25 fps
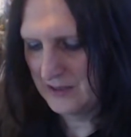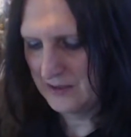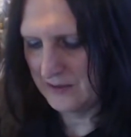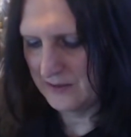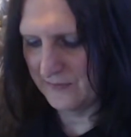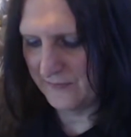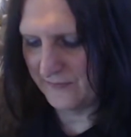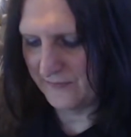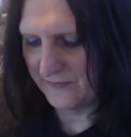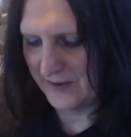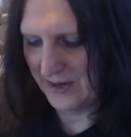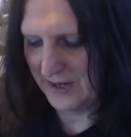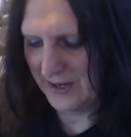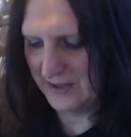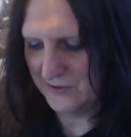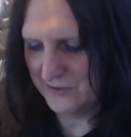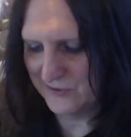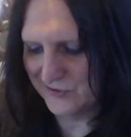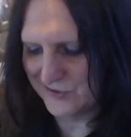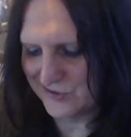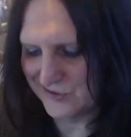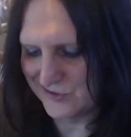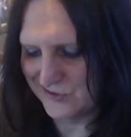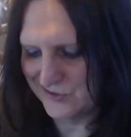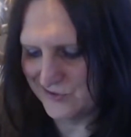The final
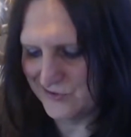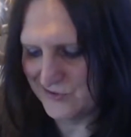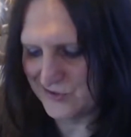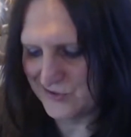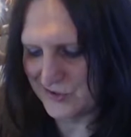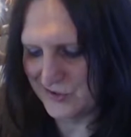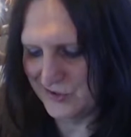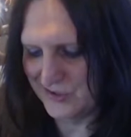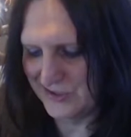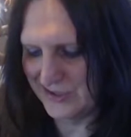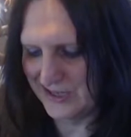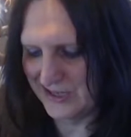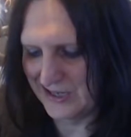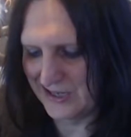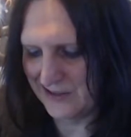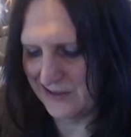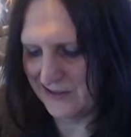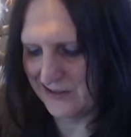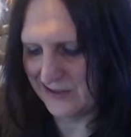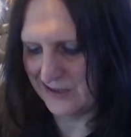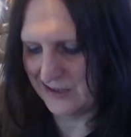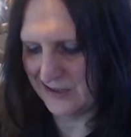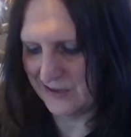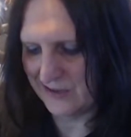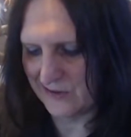solution, I
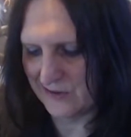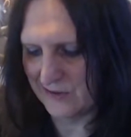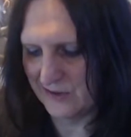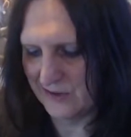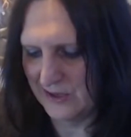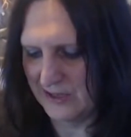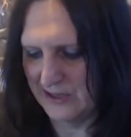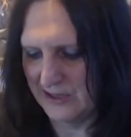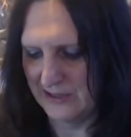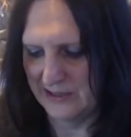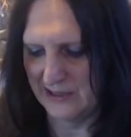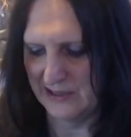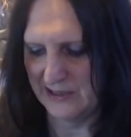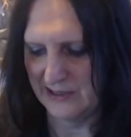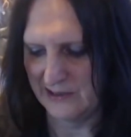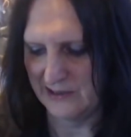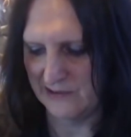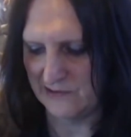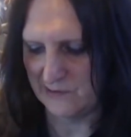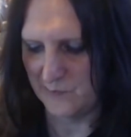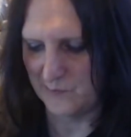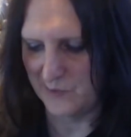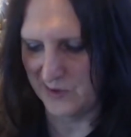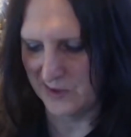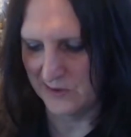think that it needed
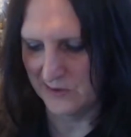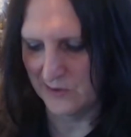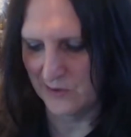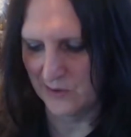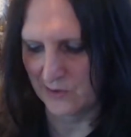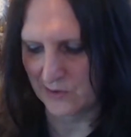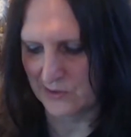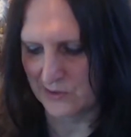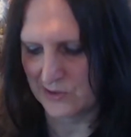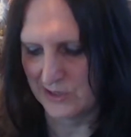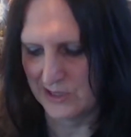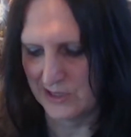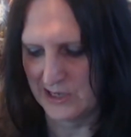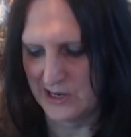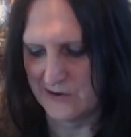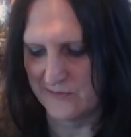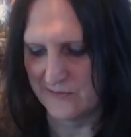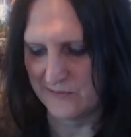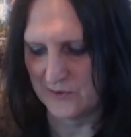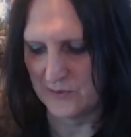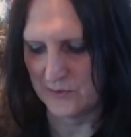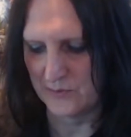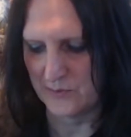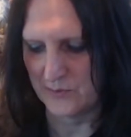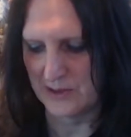to be a lot
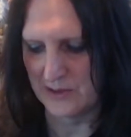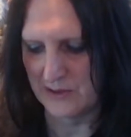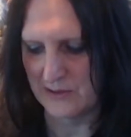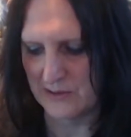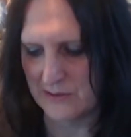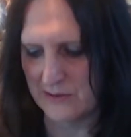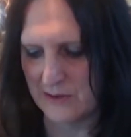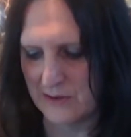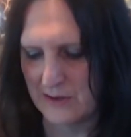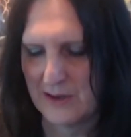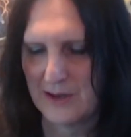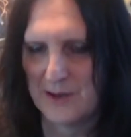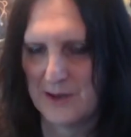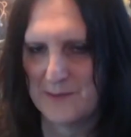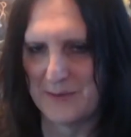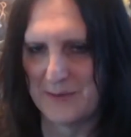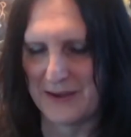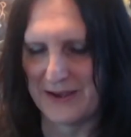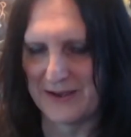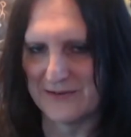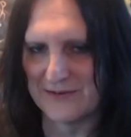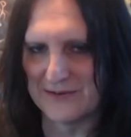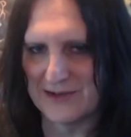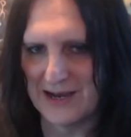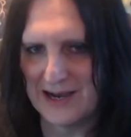clearer with,
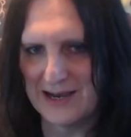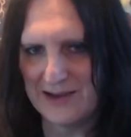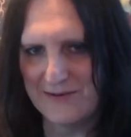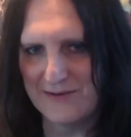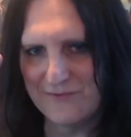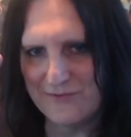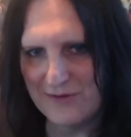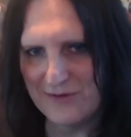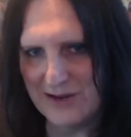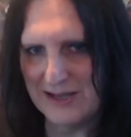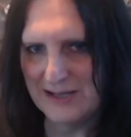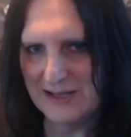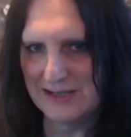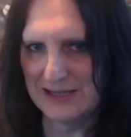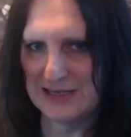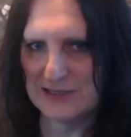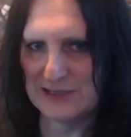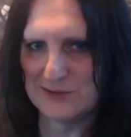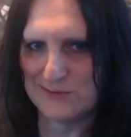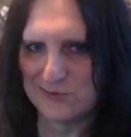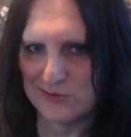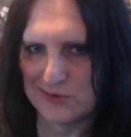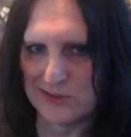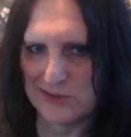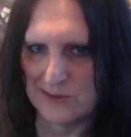because I
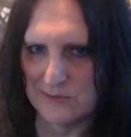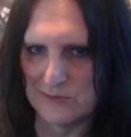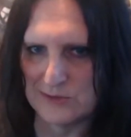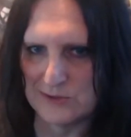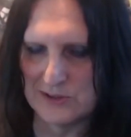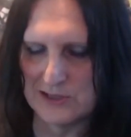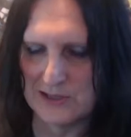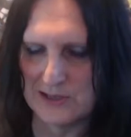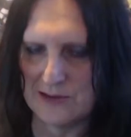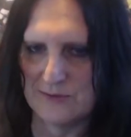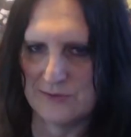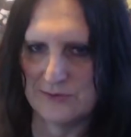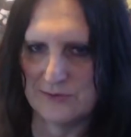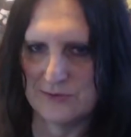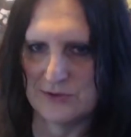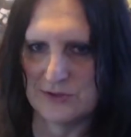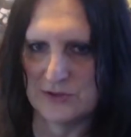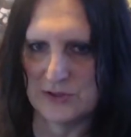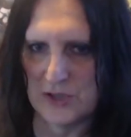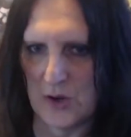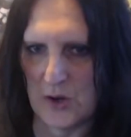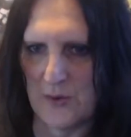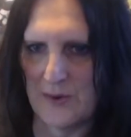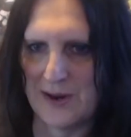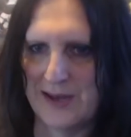realised what it was
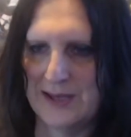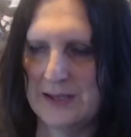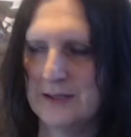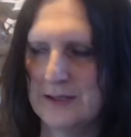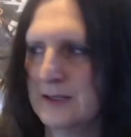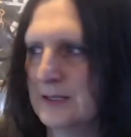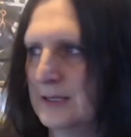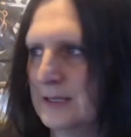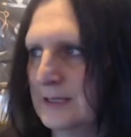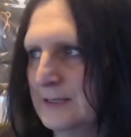doing,